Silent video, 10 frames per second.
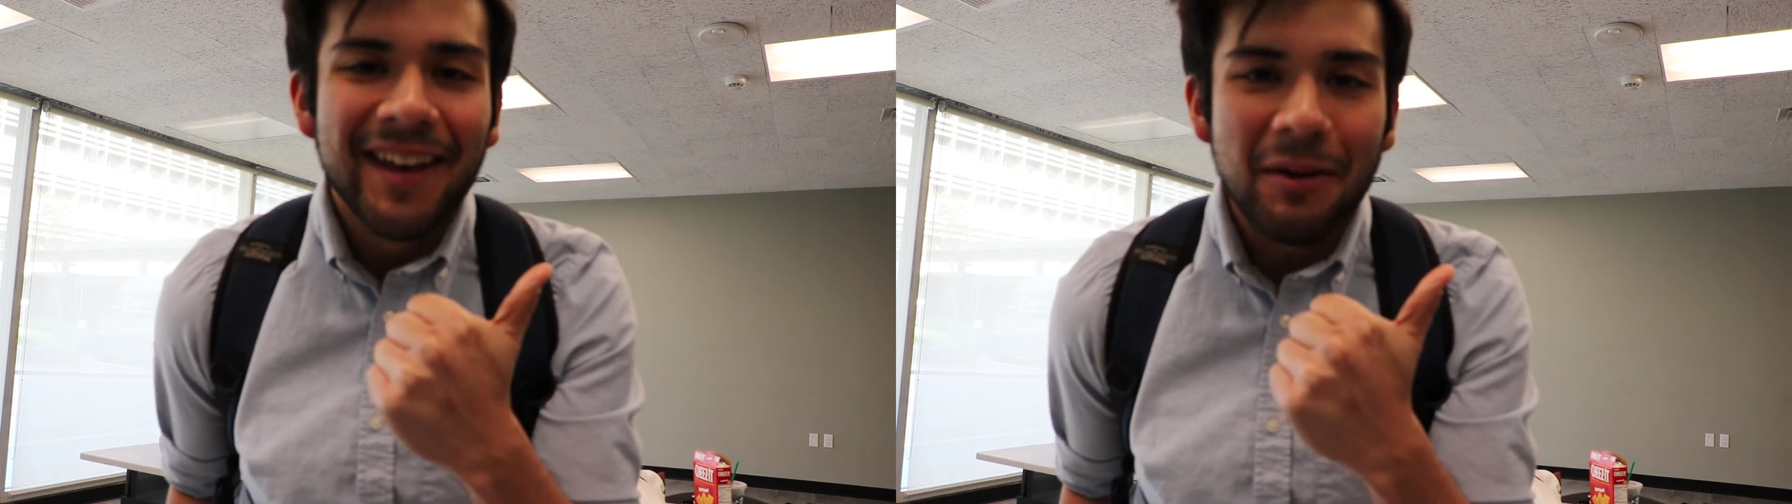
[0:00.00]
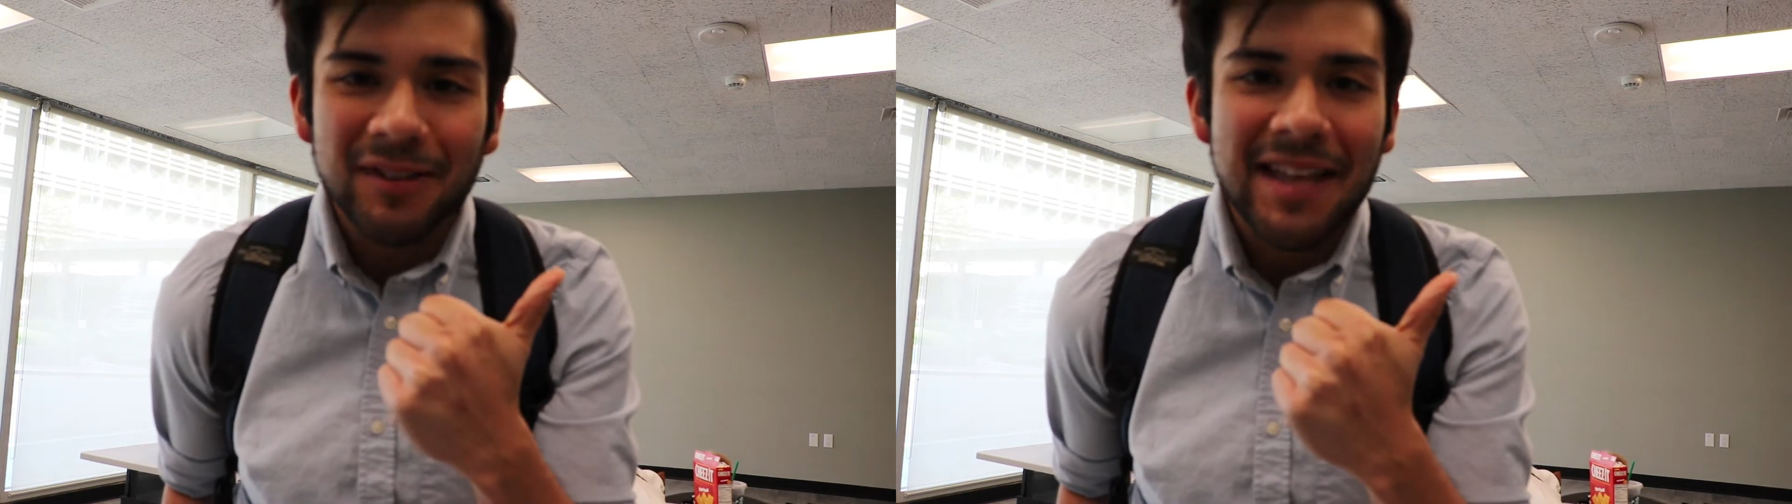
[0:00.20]

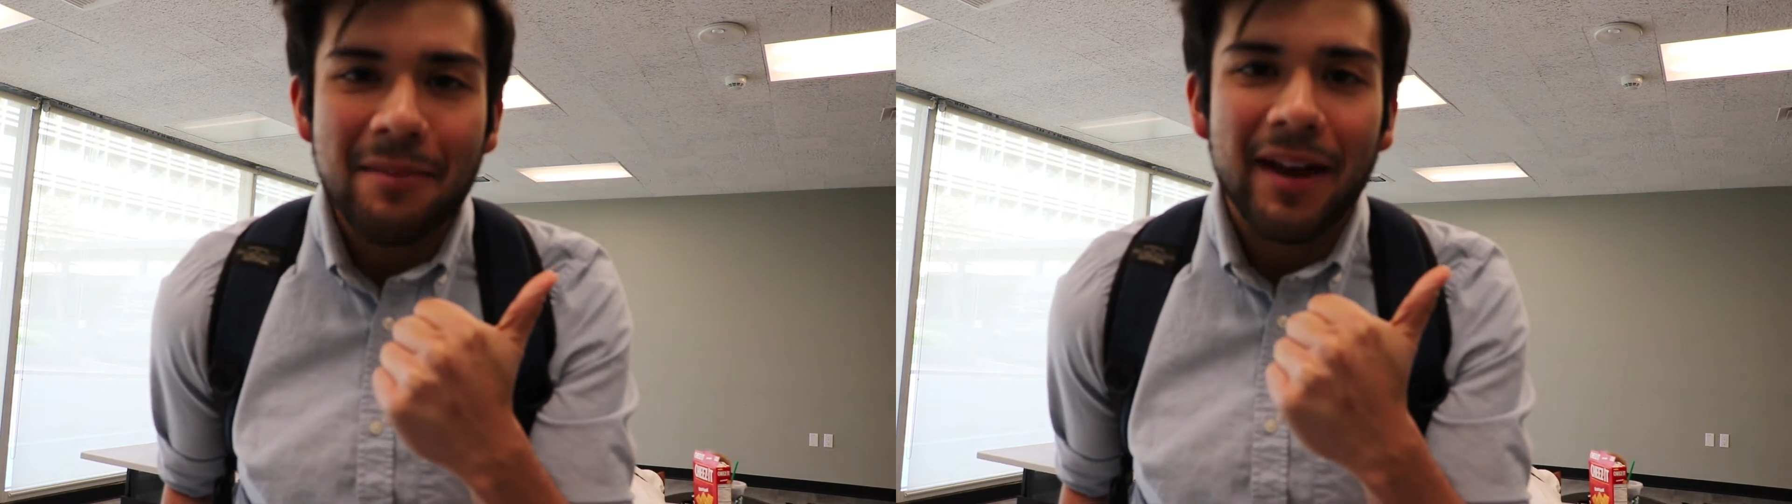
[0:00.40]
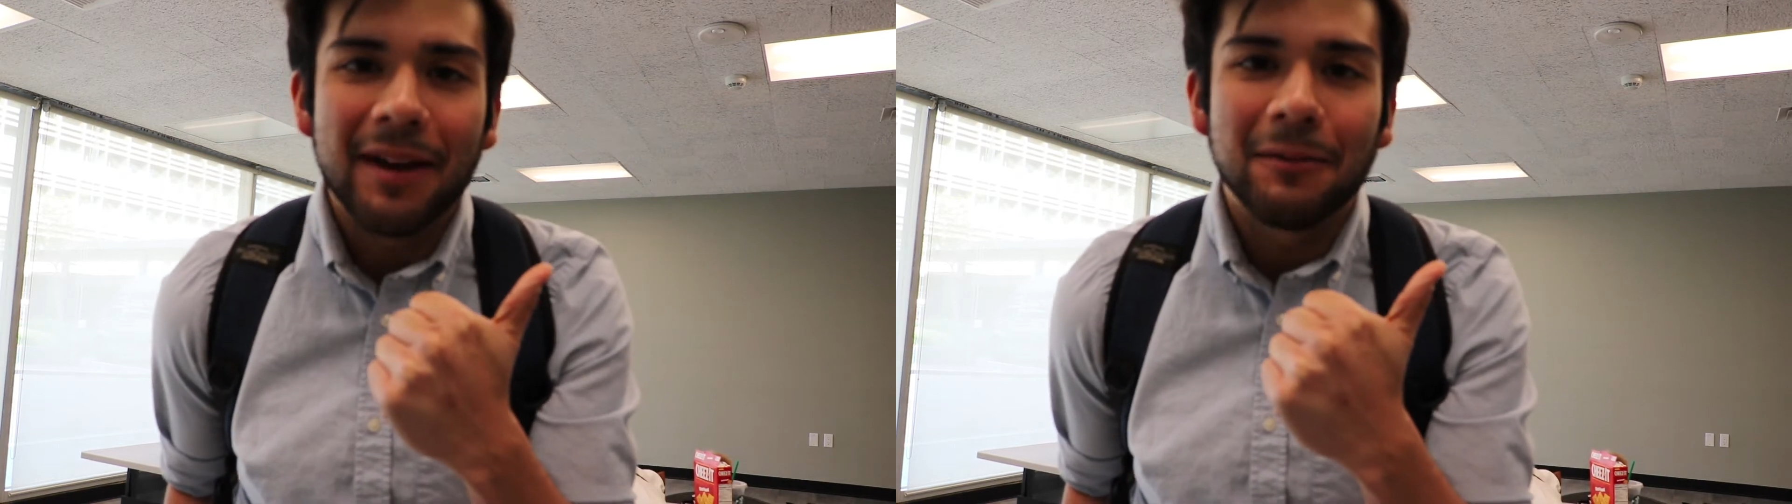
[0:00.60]
It wasn't
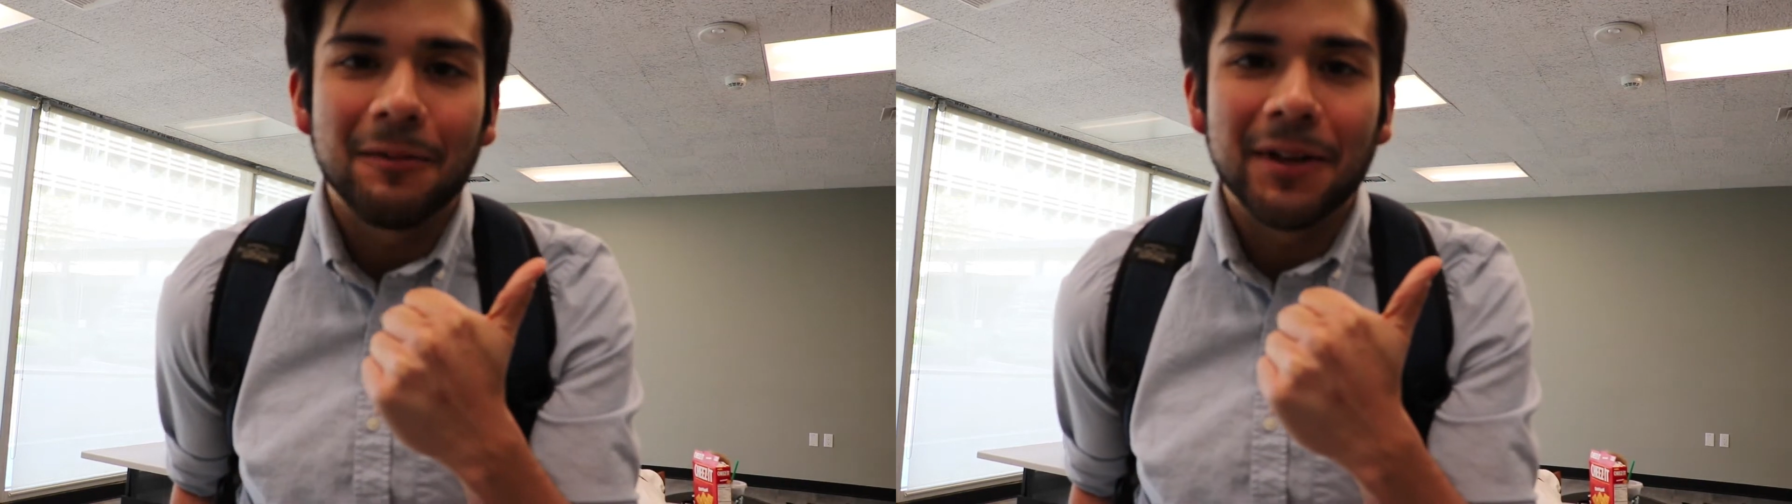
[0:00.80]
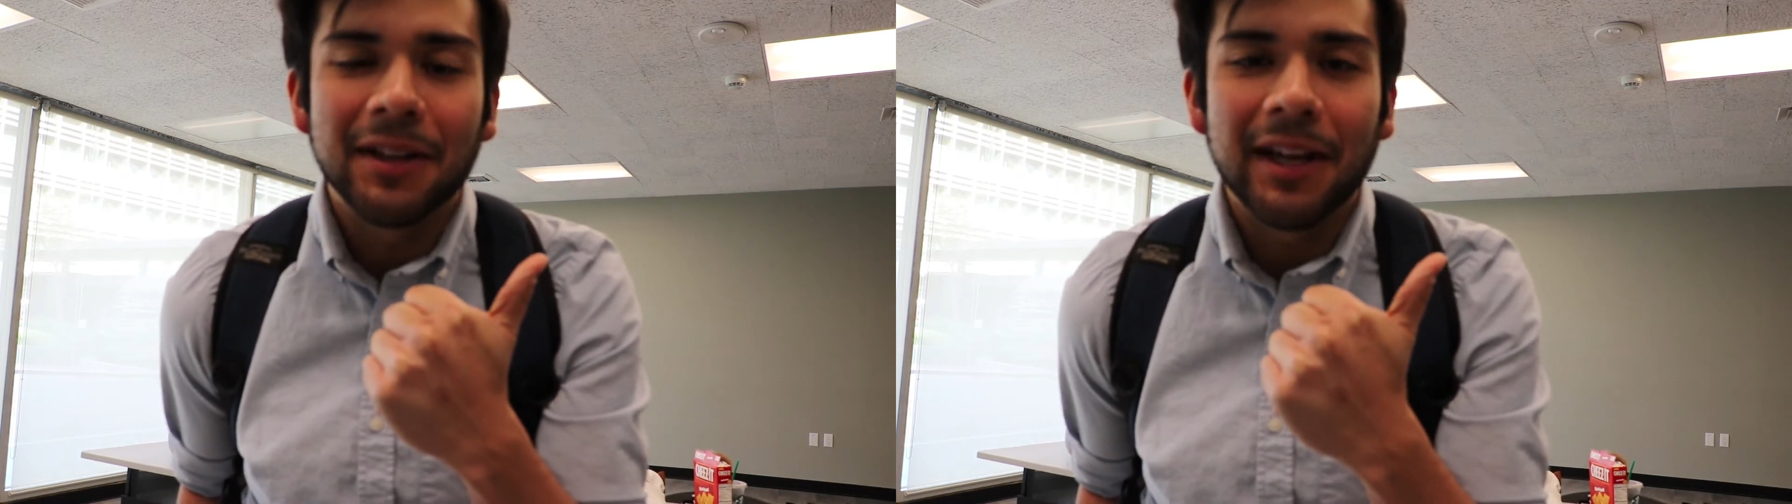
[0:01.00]
that bad.
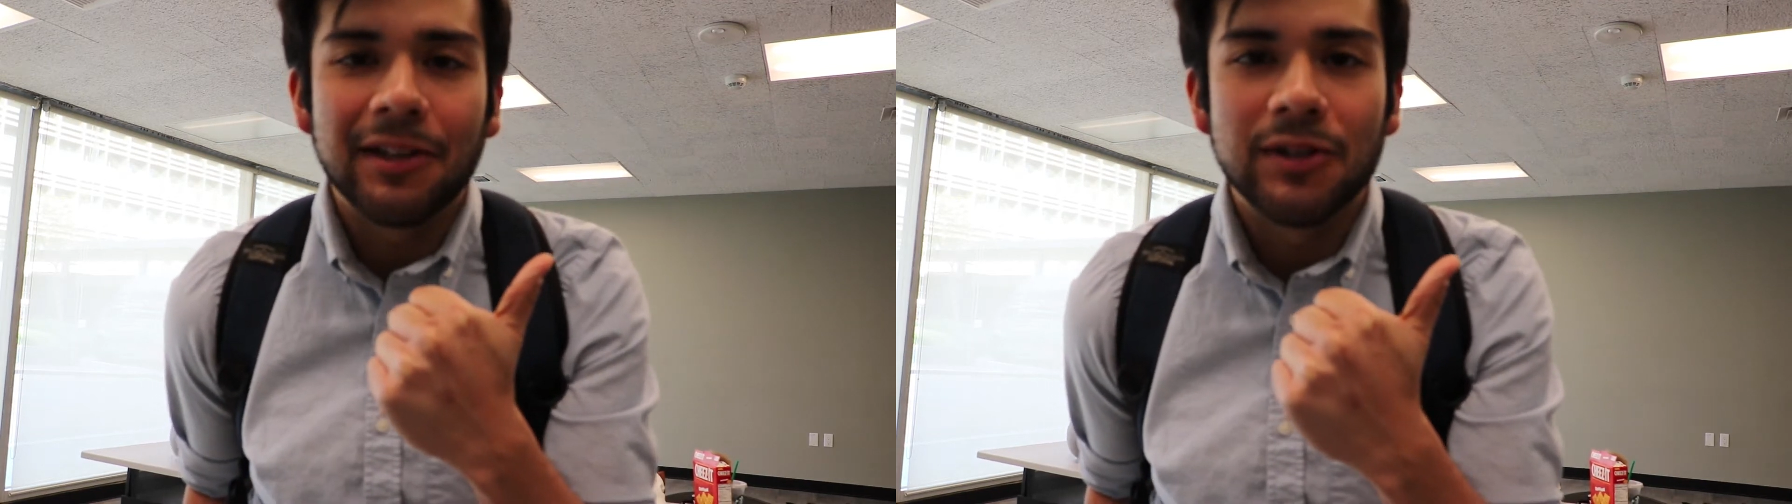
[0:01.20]
We could like